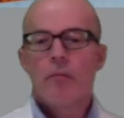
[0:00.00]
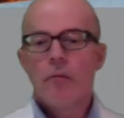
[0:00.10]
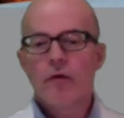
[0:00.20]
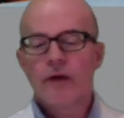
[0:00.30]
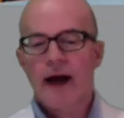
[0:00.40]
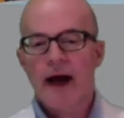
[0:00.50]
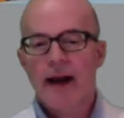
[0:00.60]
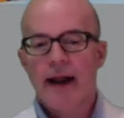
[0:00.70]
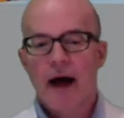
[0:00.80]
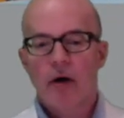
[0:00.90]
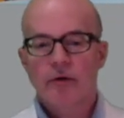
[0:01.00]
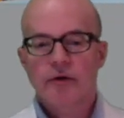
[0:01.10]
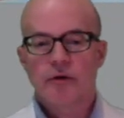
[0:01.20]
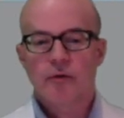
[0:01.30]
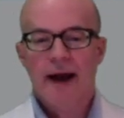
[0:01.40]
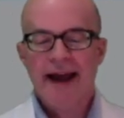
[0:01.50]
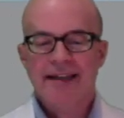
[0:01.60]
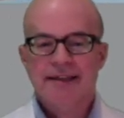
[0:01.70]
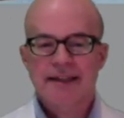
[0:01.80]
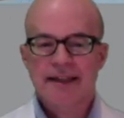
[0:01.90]
Moving on now to
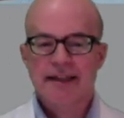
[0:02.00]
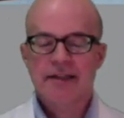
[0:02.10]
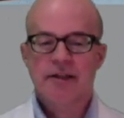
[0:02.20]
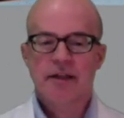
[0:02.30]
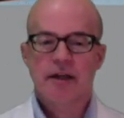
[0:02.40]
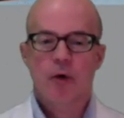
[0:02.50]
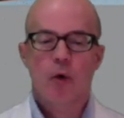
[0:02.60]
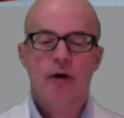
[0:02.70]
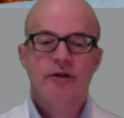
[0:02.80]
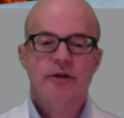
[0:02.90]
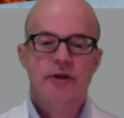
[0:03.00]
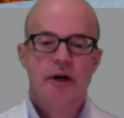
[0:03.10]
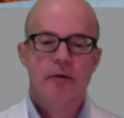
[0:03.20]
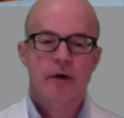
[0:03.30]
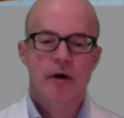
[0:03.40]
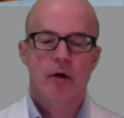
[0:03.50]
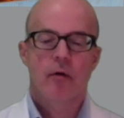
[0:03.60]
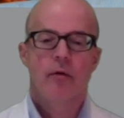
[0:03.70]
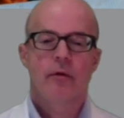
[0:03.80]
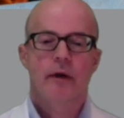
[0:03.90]
SEEG, or stereo
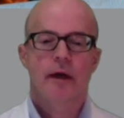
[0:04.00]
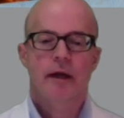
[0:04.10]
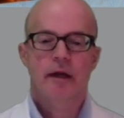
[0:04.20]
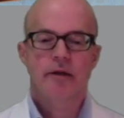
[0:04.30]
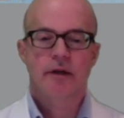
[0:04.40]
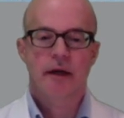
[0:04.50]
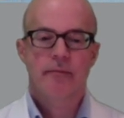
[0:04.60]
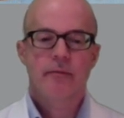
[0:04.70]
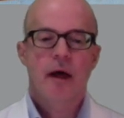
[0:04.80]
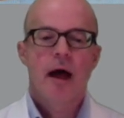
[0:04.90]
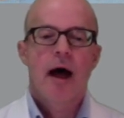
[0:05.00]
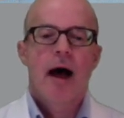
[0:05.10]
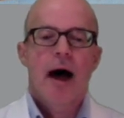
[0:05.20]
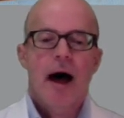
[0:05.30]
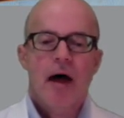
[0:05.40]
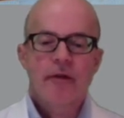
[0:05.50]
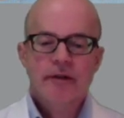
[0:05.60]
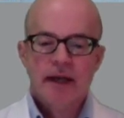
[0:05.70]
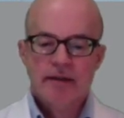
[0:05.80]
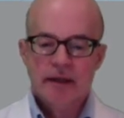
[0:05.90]
EEG.
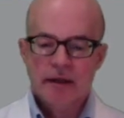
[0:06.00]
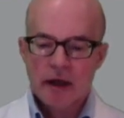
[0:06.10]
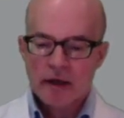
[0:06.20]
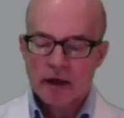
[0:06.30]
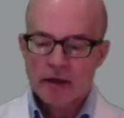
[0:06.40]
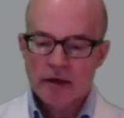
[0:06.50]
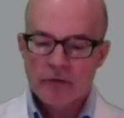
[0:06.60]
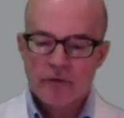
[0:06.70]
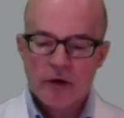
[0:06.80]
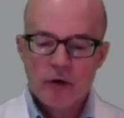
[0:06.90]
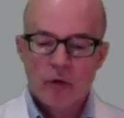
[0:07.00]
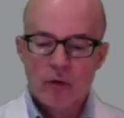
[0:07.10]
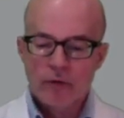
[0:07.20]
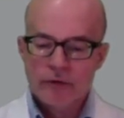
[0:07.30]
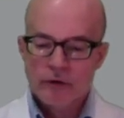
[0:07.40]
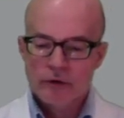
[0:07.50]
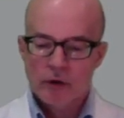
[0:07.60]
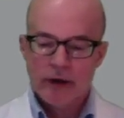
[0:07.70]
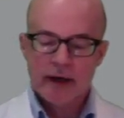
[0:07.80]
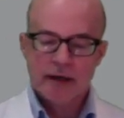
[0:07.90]
This has a different goals. So
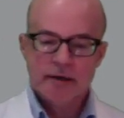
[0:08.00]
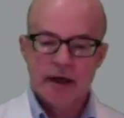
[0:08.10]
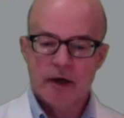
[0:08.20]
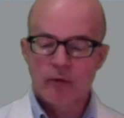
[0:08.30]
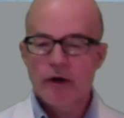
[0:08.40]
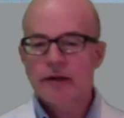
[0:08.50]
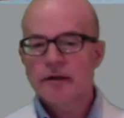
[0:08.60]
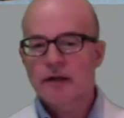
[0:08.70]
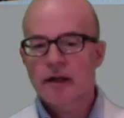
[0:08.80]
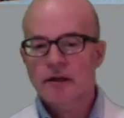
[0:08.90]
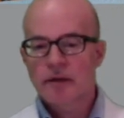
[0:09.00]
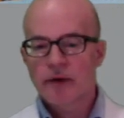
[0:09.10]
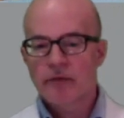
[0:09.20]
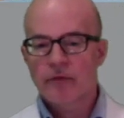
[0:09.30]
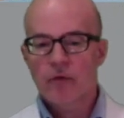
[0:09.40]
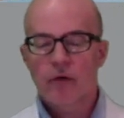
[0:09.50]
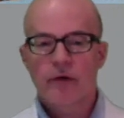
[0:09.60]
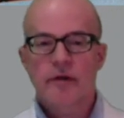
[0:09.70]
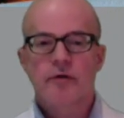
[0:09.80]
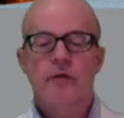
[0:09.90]
like I say, grids tend to be for
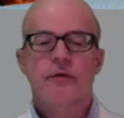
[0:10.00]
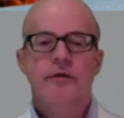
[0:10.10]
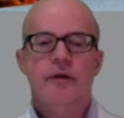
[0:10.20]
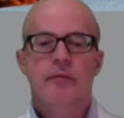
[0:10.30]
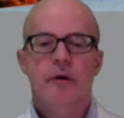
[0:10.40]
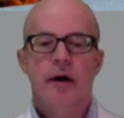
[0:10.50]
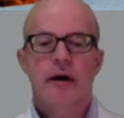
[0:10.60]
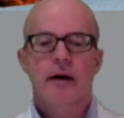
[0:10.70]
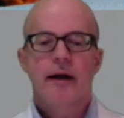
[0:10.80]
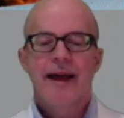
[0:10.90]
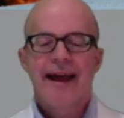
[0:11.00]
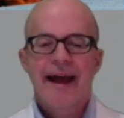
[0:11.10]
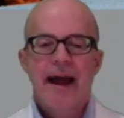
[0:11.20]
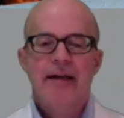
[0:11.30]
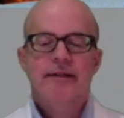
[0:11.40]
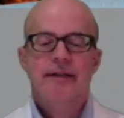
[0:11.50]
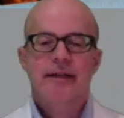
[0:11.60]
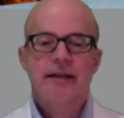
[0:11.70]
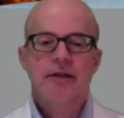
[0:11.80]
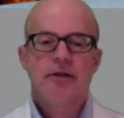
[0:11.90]
the surface of the brain.
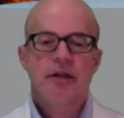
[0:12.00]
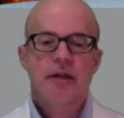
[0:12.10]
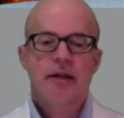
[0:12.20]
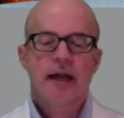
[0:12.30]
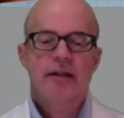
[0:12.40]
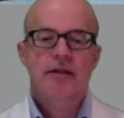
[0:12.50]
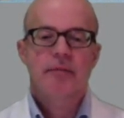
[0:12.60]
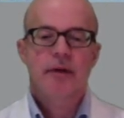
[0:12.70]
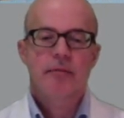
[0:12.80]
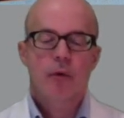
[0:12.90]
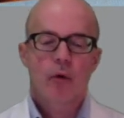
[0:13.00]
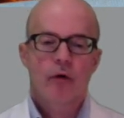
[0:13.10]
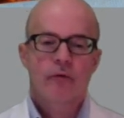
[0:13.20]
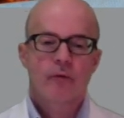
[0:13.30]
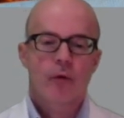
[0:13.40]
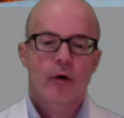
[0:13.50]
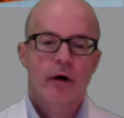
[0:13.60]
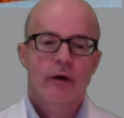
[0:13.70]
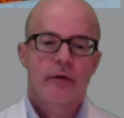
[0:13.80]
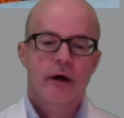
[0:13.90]
SEEG tends to be more
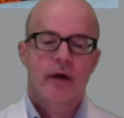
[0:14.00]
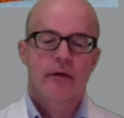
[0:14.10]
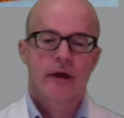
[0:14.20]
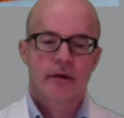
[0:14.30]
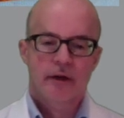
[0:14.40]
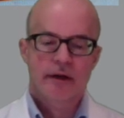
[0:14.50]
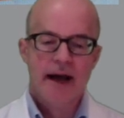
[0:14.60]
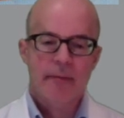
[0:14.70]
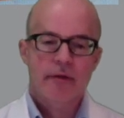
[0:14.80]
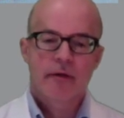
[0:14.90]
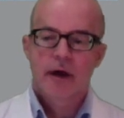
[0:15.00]
for the depth.